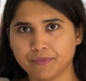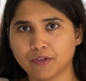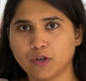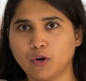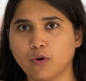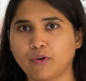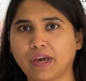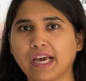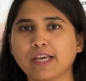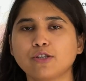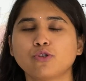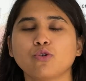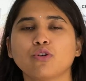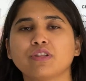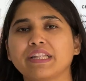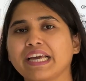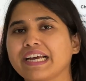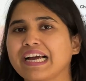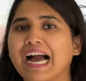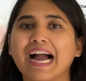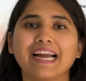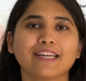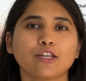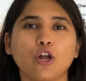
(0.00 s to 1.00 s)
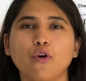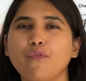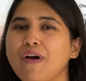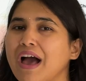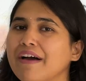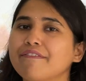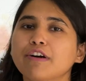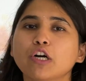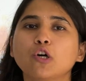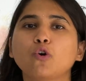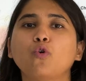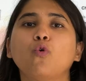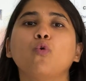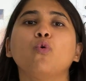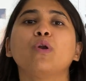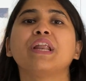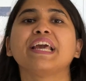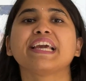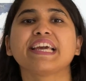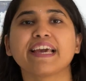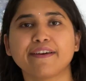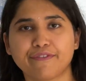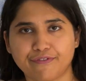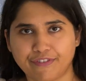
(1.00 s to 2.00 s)
Okay, so they kind of have a
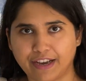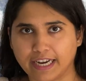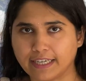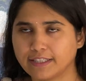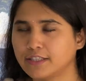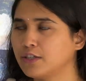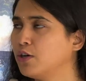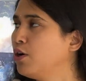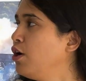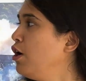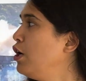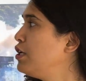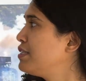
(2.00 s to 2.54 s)
cooling effect.